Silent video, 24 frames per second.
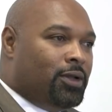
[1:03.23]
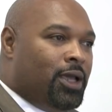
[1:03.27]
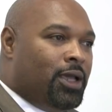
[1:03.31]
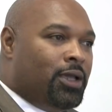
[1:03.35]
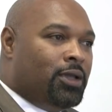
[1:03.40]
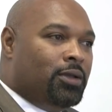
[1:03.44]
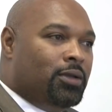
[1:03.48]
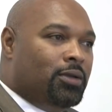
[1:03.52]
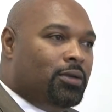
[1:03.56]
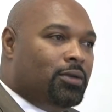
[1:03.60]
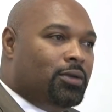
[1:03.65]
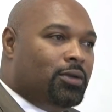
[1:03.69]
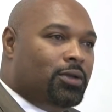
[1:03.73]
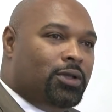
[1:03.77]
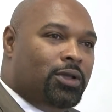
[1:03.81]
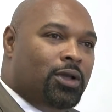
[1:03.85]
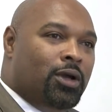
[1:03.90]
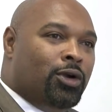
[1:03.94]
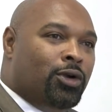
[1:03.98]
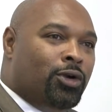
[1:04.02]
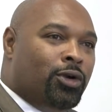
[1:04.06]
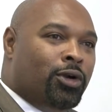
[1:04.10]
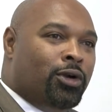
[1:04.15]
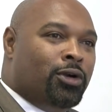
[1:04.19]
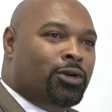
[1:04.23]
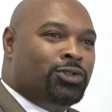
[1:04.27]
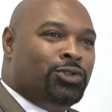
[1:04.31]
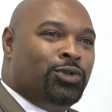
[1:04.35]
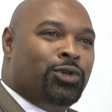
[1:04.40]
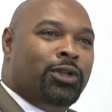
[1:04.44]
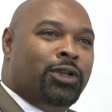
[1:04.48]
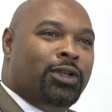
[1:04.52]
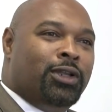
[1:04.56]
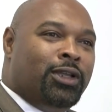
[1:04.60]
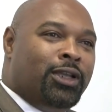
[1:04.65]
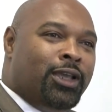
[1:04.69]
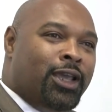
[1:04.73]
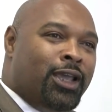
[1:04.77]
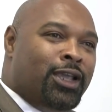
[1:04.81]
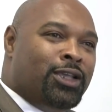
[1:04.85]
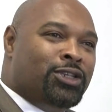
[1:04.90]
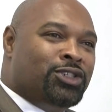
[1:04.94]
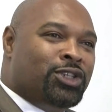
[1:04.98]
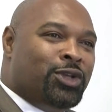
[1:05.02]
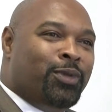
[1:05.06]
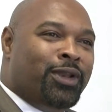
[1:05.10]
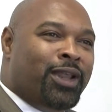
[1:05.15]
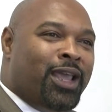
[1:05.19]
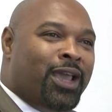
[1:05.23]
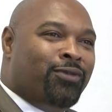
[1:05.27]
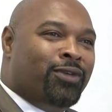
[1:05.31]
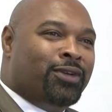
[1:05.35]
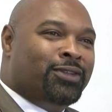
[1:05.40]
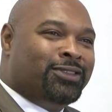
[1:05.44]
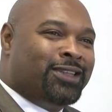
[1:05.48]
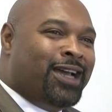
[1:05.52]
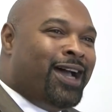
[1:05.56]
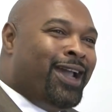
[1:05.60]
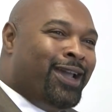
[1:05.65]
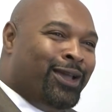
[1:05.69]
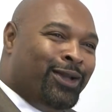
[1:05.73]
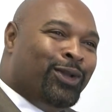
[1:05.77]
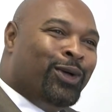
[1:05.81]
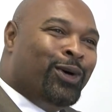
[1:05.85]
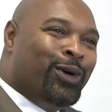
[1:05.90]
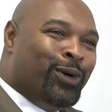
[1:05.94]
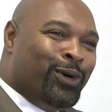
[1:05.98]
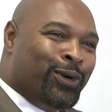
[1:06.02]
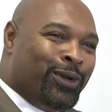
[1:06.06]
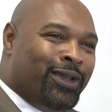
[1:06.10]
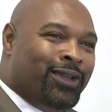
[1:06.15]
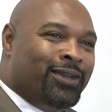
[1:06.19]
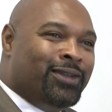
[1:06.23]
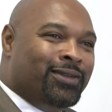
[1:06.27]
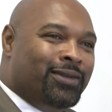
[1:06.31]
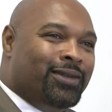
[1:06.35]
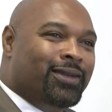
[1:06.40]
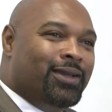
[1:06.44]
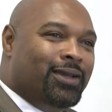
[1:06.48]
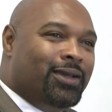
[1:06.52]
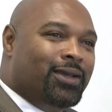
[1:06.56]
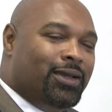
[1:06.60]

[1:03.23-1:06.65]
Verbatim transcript: like young girls, you could engage them and have a dialogue and